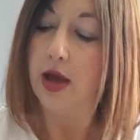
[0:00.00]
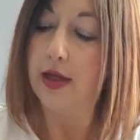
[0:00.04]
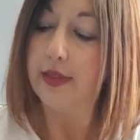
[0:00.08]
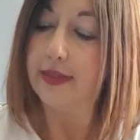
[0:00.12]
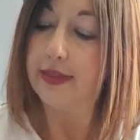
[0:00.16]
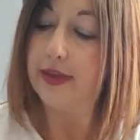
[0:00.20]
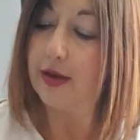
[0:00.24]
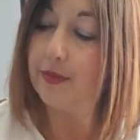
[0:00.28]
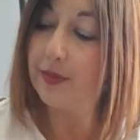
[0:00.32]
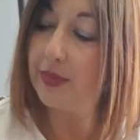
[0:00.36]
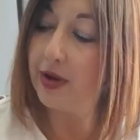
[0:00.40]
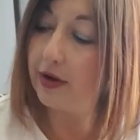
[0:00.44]

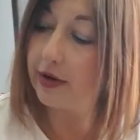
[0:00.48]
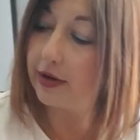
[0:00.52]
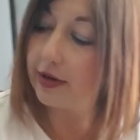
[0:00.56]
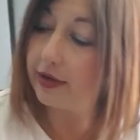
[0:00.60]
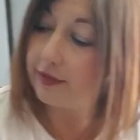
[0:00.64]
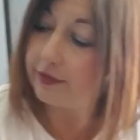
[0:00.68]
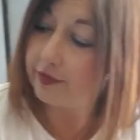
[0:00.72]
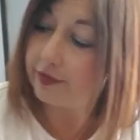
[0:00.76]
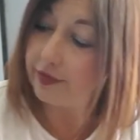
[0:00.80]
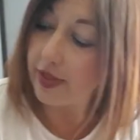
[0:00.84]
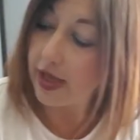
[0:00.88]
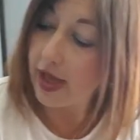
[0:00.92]
The
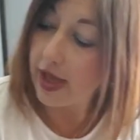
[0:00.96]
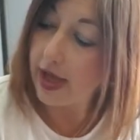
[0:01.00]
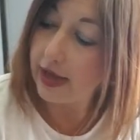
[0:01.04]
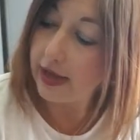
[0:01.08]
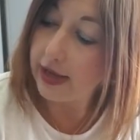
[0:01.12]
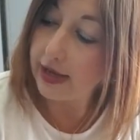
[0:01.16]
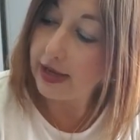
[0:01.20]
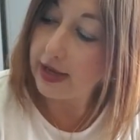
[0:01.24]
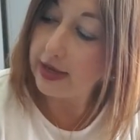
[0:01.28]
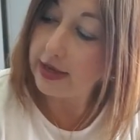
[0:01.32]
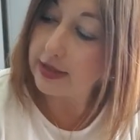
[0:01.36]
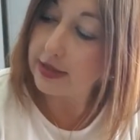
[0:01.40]
American flag
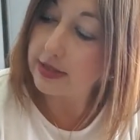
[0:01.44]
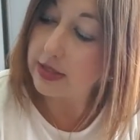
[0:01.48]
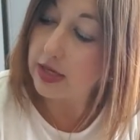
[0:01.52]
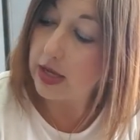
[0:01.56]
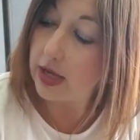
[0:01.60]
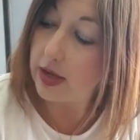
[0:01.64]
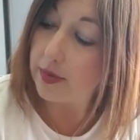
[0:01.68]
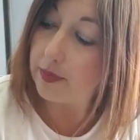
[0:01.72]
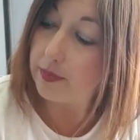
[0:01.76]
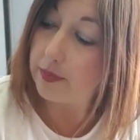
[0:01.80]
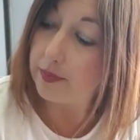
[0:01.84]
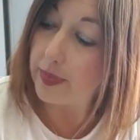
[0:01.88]
has
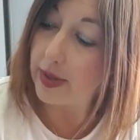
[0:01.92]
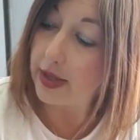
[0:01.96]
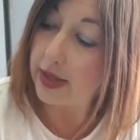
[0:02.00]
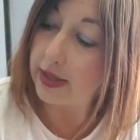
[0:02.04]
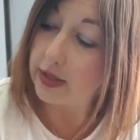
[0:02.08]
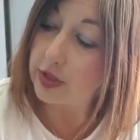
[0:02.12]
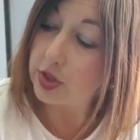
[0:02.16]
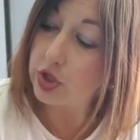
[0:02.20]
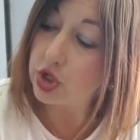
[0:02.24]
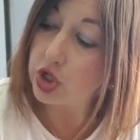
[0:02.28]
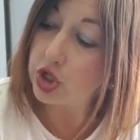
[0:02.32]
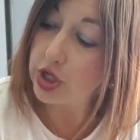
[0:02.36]

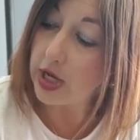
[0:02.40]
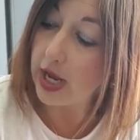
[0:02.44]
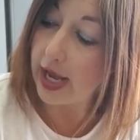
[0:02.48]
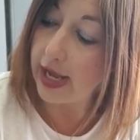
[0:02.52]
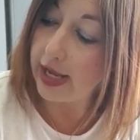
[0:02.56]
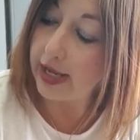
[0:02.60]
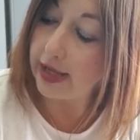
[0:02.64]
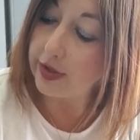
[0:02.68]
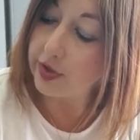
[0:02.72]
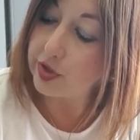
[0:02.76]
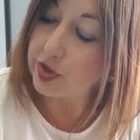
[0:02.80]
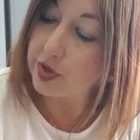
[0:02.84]
been
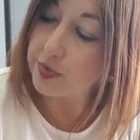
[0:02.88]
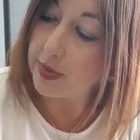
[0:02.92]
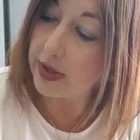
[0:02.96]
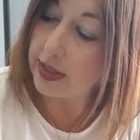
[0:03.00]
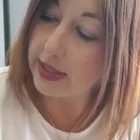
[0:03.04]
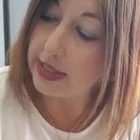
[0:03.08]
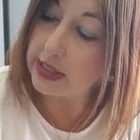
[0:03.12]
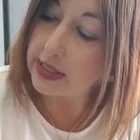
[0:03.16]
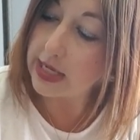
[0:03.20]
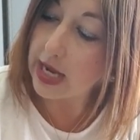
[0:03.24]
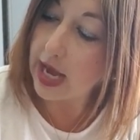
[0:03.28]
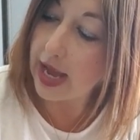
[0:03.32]
changed
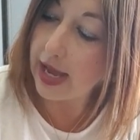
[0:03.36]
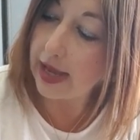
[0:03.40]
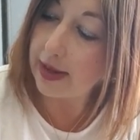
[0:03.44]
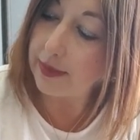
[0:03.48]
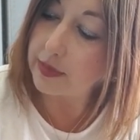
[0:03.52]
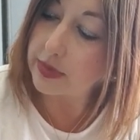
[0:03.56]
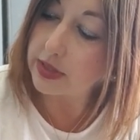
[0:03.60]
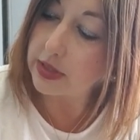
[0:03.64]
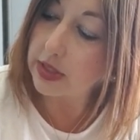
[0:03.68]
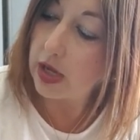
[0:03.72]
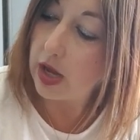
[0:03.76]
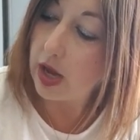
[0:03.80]
many
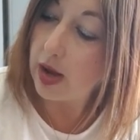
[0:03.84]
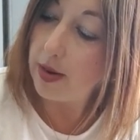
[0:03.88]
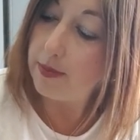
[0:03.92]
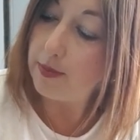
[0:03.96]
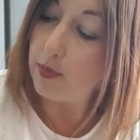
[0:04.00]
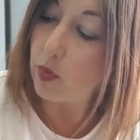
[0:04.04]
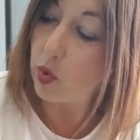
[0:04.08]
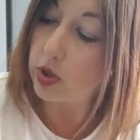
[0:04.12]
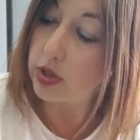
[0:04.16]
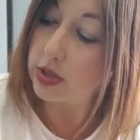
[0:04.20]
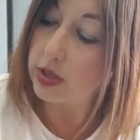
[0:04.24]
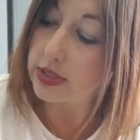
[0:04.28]
times. More